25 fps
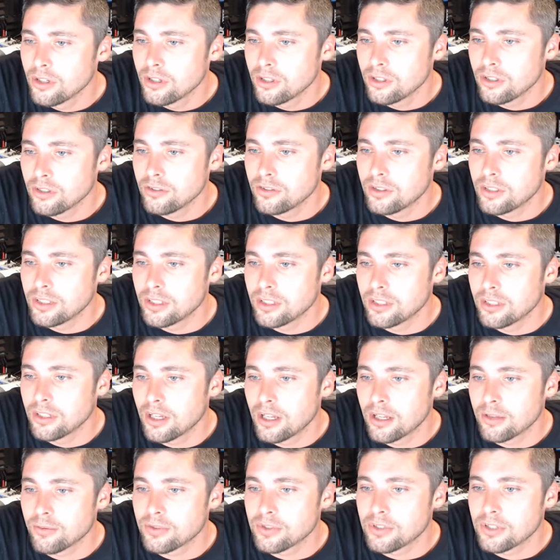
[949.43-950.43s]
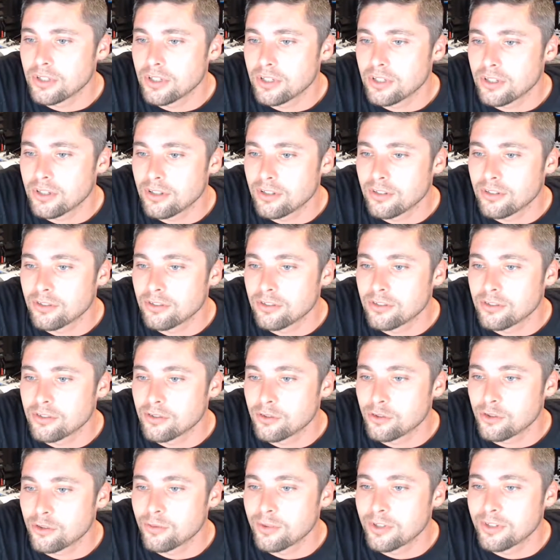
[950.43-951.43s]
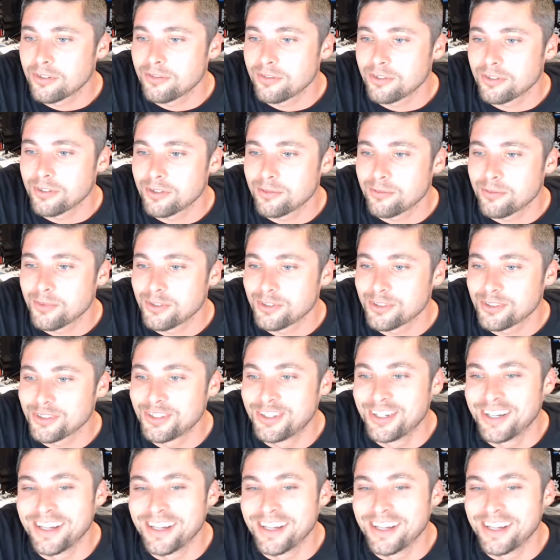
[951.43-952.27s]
it. I'm stuck on Sorbo for commercial.